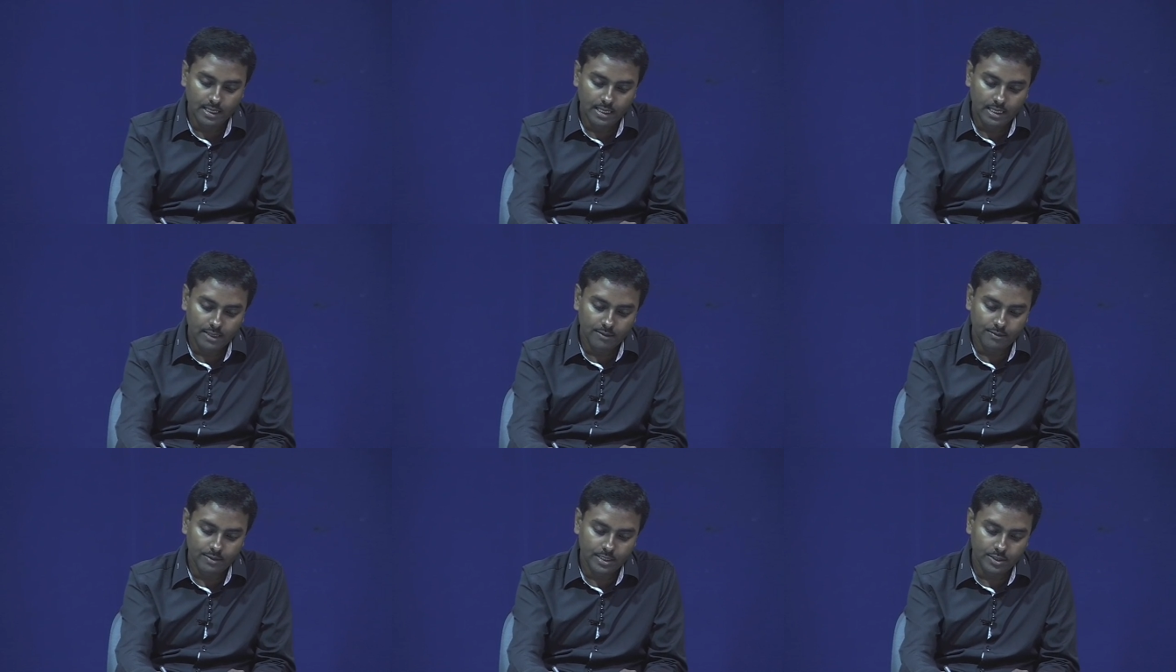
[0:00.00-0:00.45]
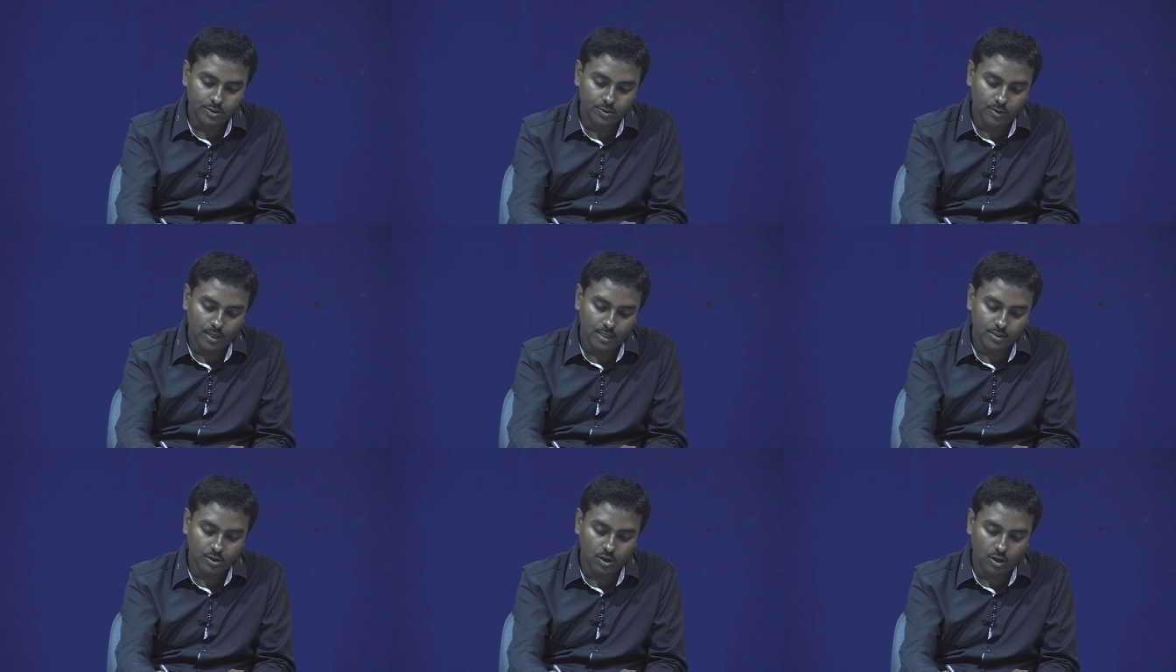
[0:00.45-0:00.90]
If this
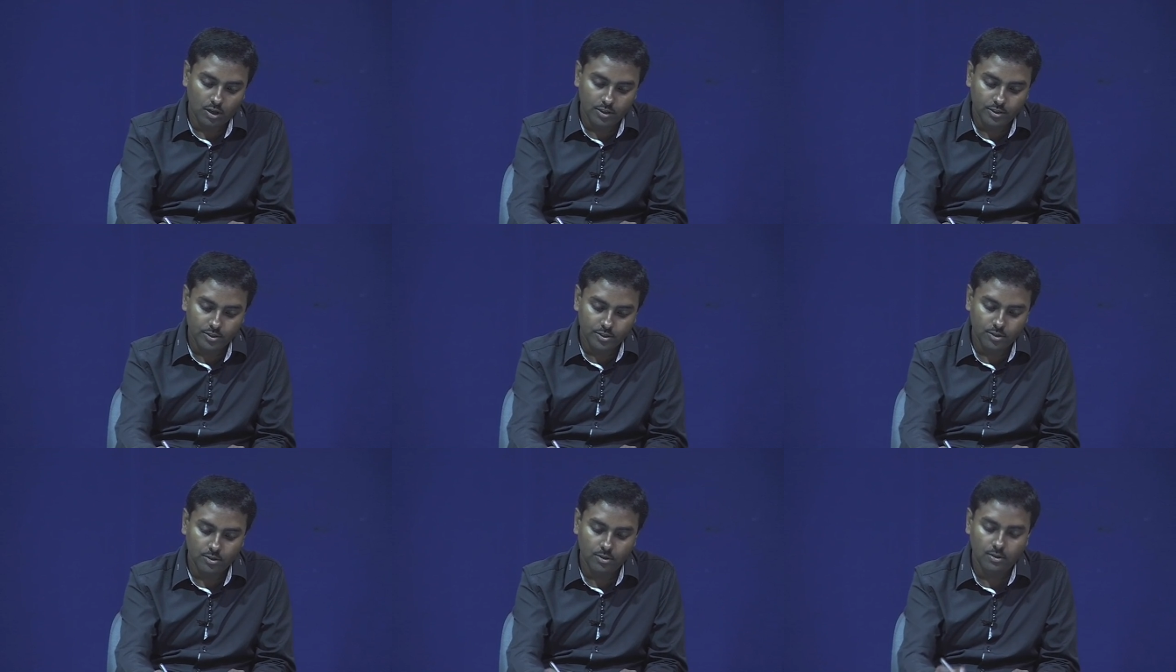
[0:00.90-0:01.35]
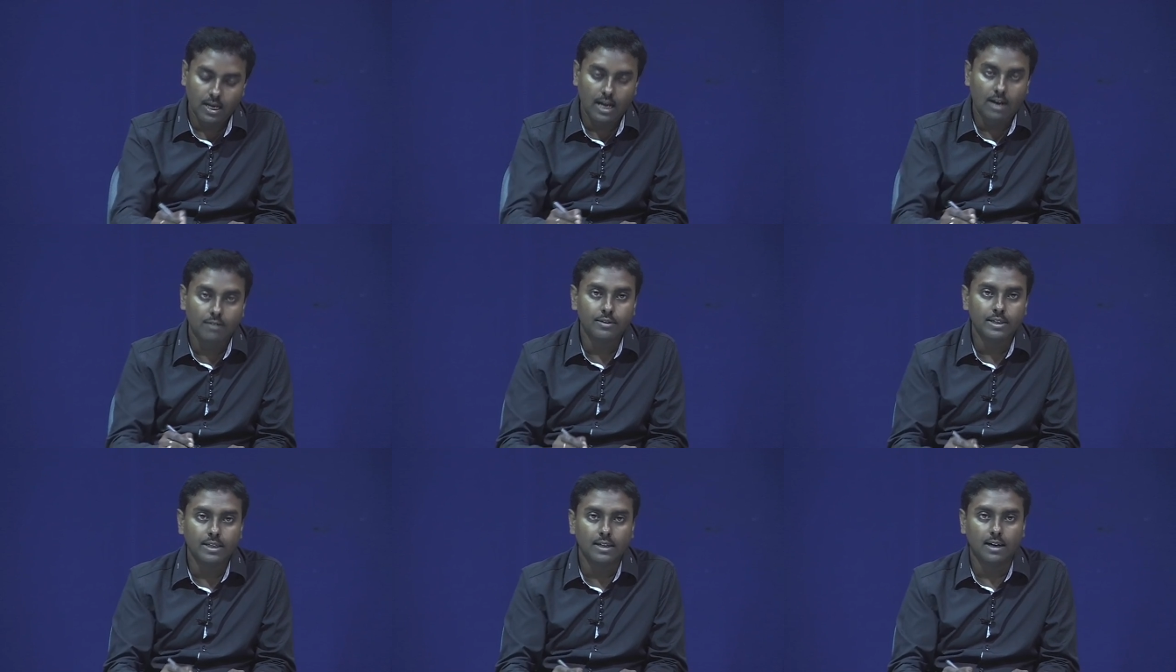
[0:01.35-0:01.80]
was also
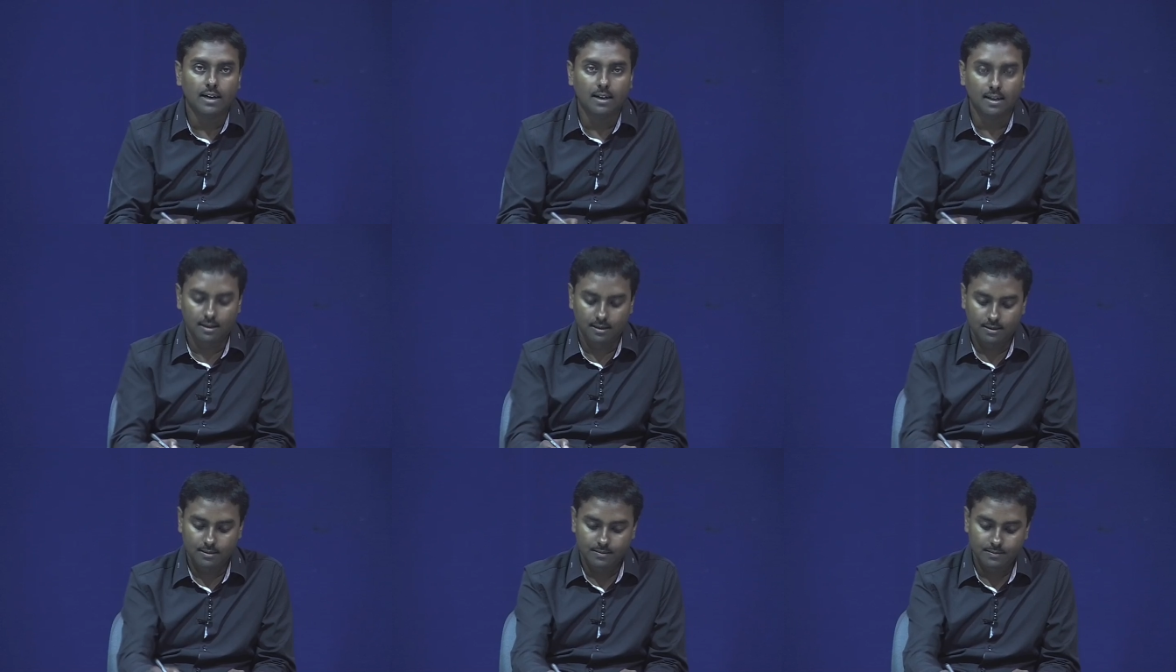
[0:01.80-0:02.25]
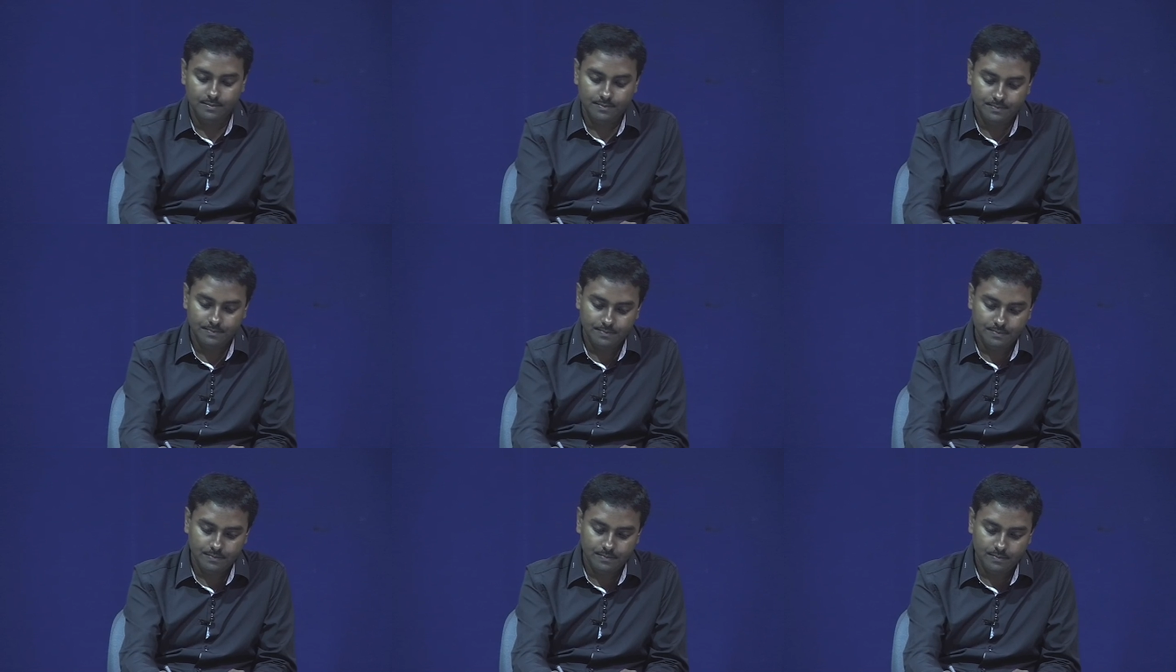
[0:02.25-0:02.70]
having a
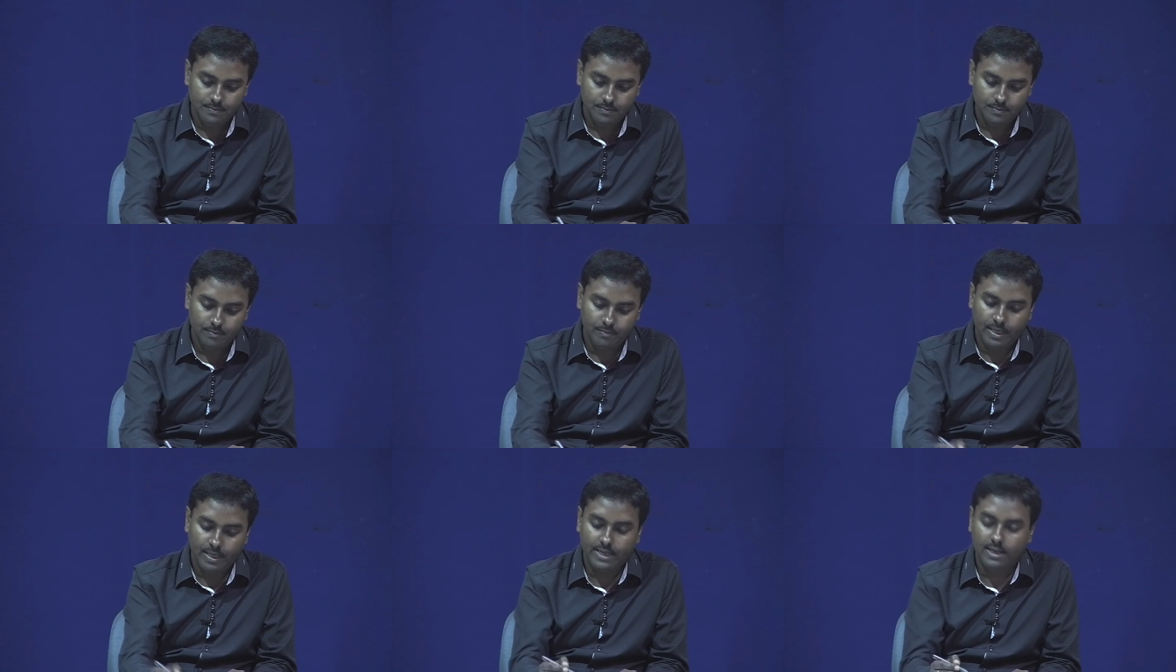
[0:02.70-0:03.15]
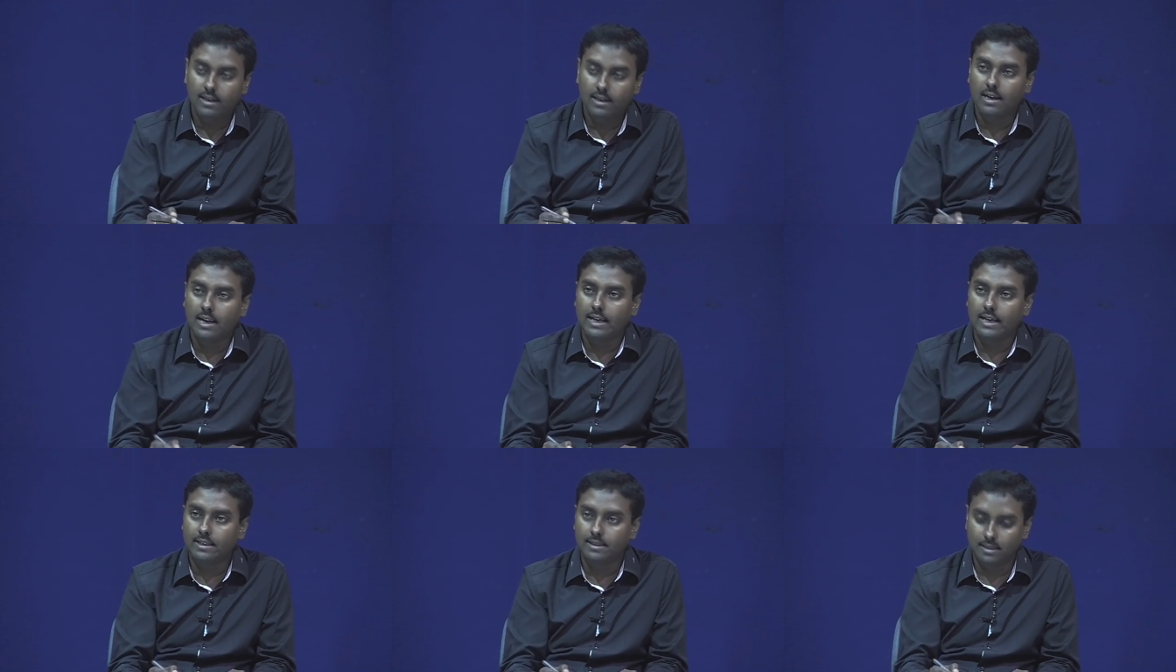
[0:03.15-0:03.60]
pattern
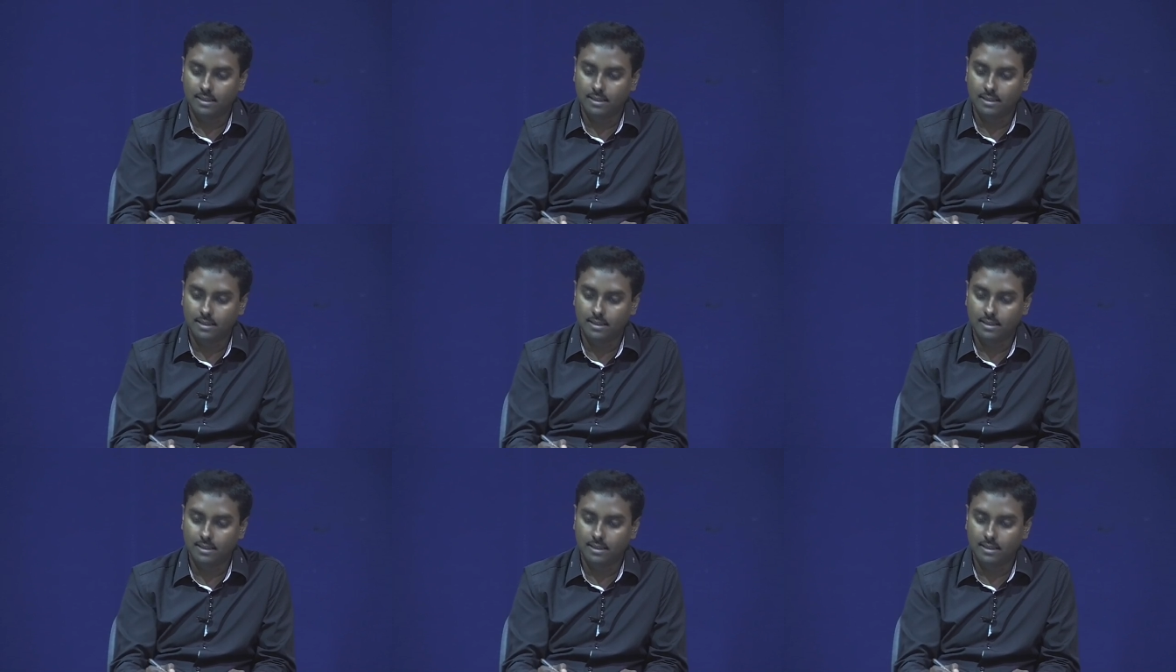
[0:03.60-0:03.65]
like